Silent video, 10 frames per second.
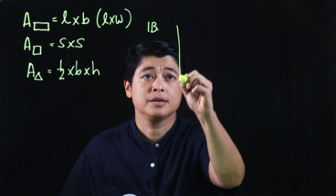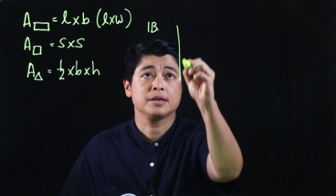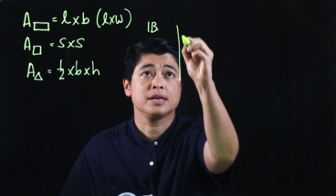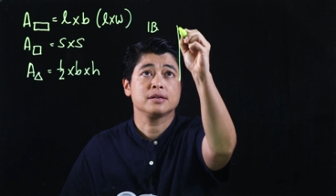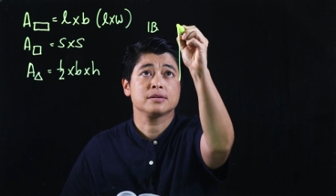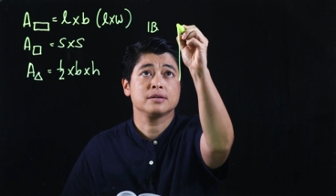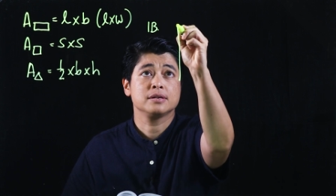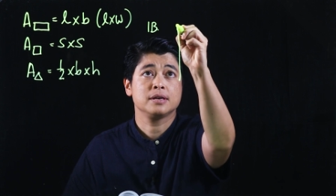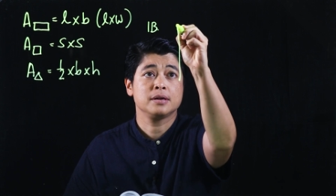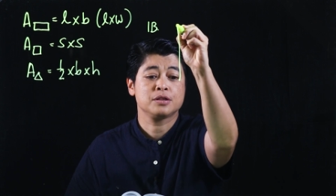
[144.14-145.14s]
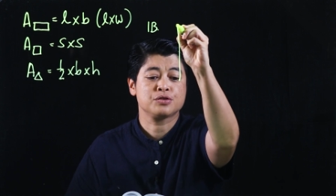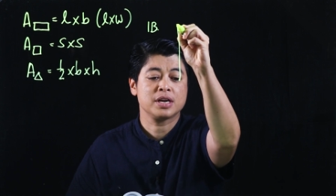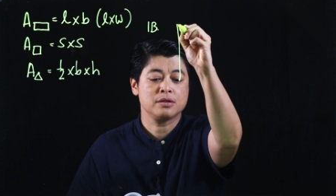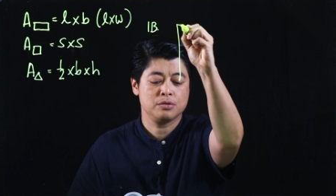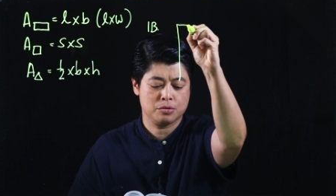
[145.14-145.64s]
Okay, so I'll
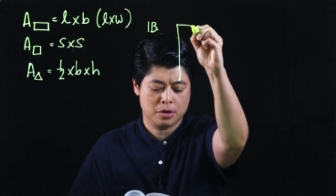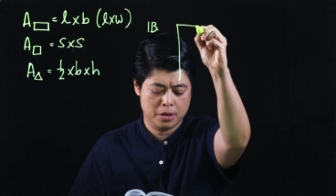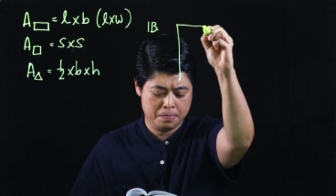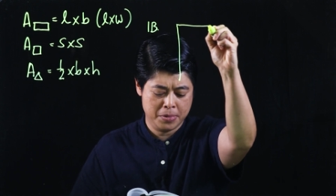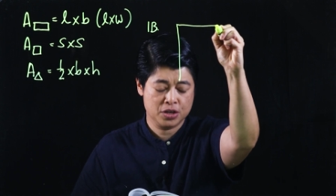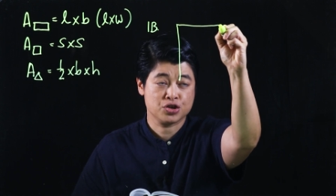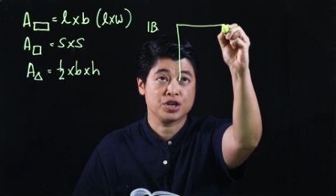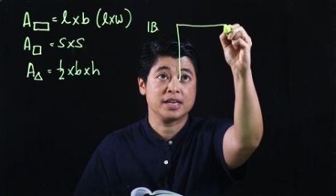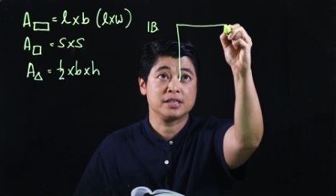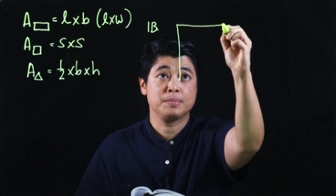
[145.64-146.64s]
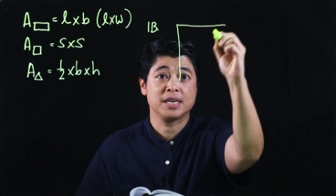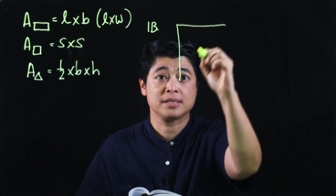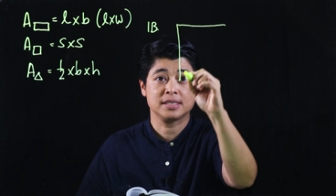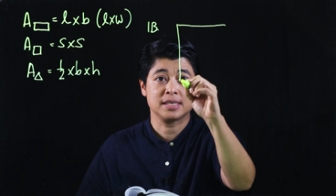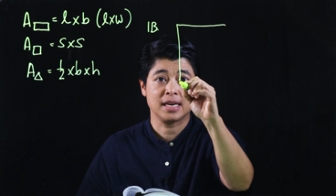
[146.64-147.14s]
try to draw the picture as
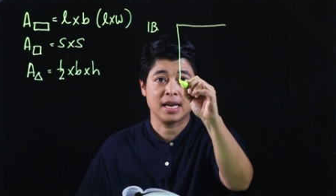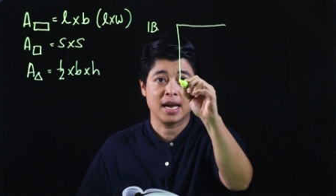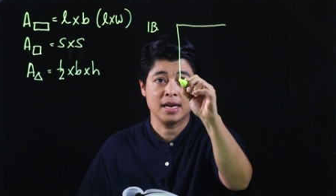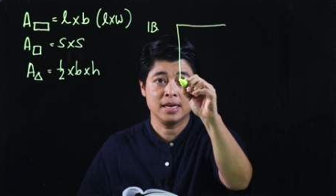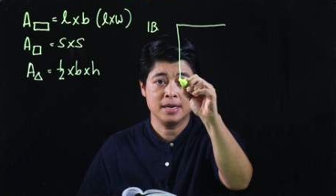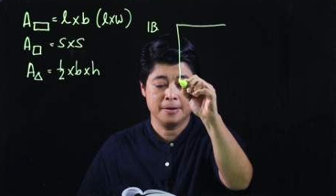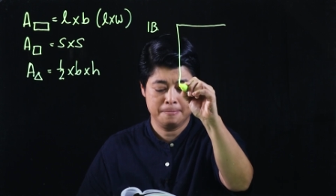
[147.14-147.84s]
best as I can.